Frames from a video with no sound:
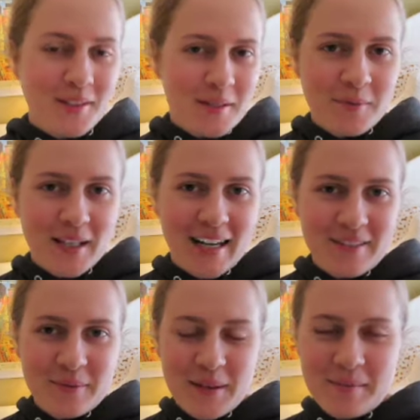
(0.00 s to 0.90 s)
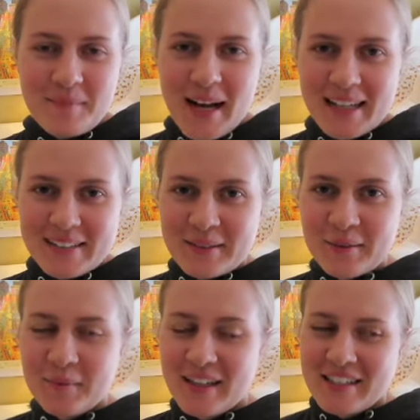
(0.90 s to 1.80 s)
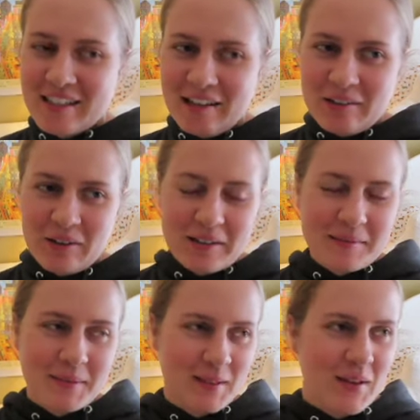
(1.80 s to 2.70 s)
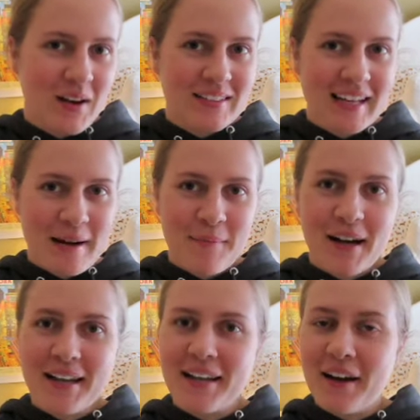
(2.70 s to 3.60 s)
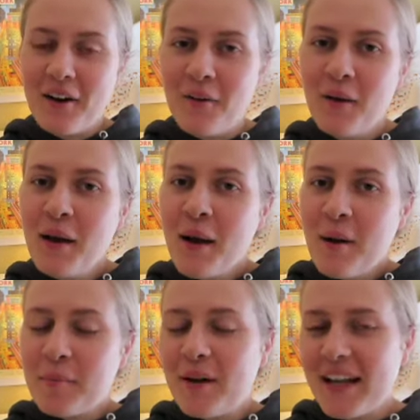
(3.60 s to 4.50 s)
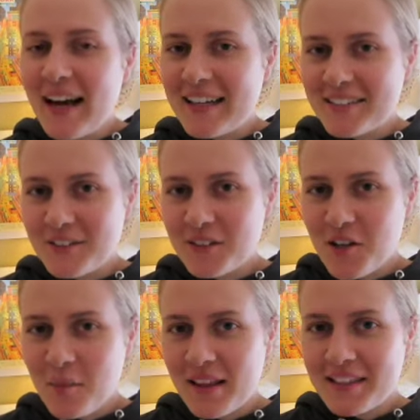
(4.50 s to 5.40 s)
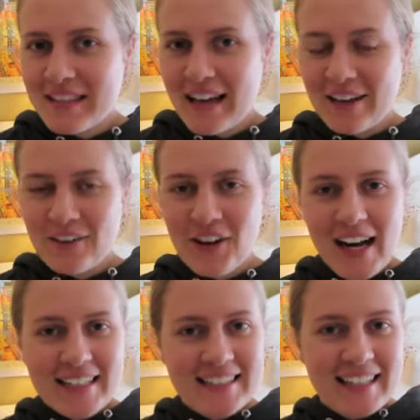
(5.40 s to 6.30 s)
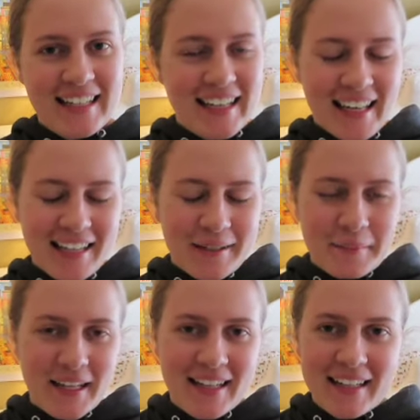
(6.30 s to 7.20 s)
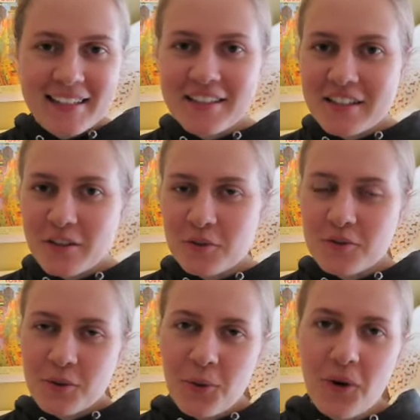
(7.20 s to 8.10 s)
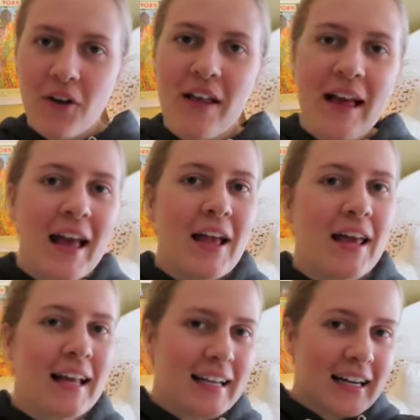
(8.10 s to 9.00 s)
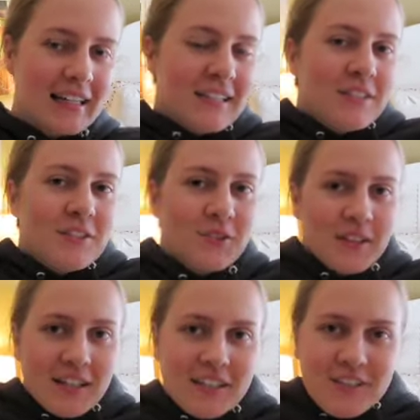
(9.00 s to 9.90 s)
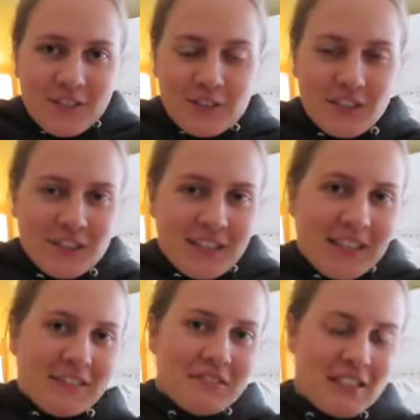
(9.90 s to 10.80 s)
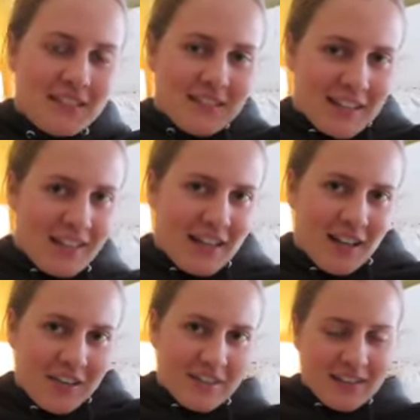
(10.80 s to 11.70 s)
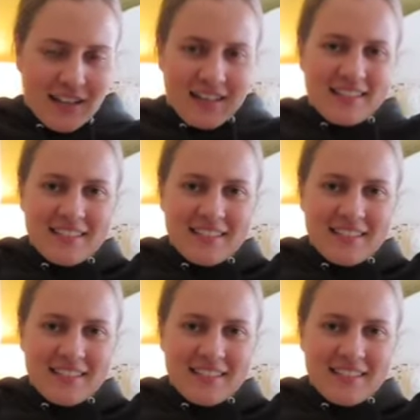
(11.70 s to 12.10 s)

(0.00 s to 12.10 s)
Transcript: is up, you guys? Welcome back to my channel. It's been a long time, I know, but as you can tell by the title, I did end up getting into dental school and I got into the University of Tennessee Health Science